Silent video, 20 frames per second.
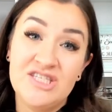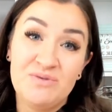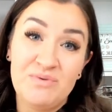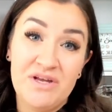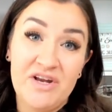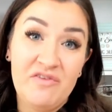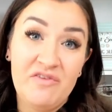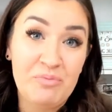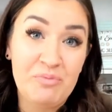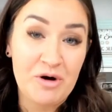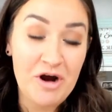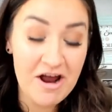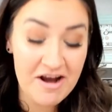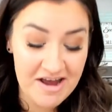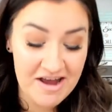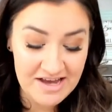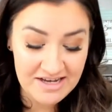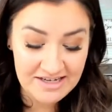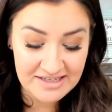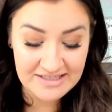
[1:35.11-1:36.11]
suite of
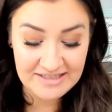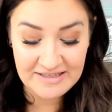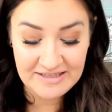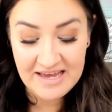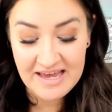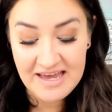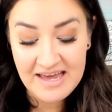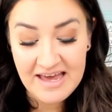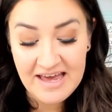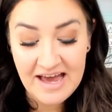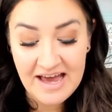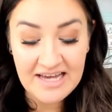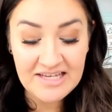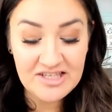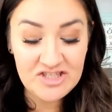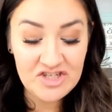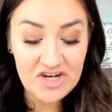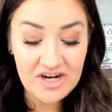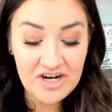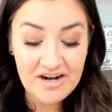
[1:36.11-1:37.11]
products, I
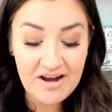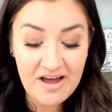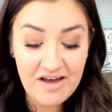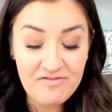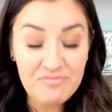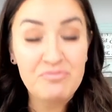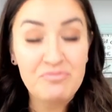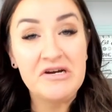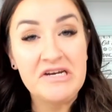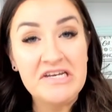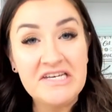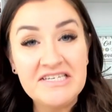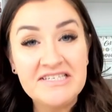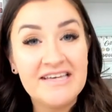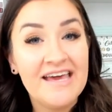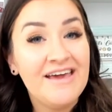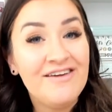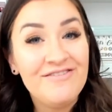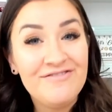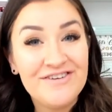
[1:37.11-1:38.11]
started off pretty
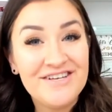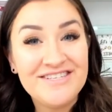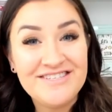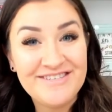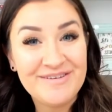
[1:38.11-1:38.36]
safe and